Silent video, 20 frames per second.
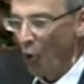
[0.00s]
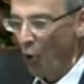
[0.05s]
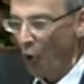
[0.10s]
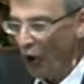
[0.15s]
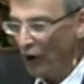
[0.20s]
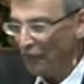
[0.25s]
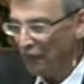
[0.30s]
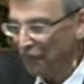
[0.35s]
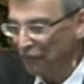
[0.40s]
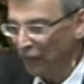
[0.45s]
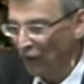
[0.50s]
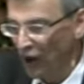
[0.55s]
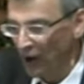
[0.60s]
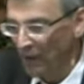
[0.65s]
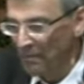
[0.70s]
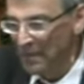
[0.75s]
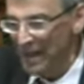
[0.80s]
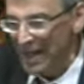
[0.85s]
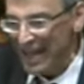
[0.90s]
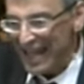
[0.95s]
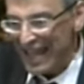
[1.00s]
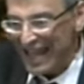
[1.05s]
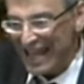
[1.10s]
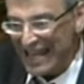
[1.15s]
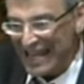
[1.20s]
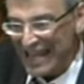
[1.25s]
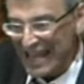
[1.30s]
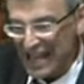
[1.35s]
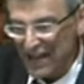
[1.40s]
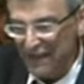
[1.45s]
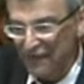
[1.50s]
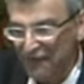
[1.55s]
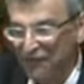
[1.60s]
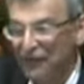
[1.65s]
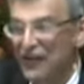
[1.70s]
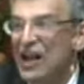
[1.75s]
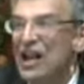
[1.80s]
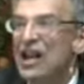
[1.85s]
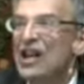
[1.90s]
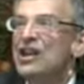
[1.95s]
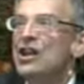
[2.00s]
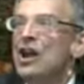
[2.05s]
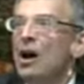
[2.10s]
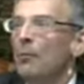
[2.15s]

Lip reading: or from an infinite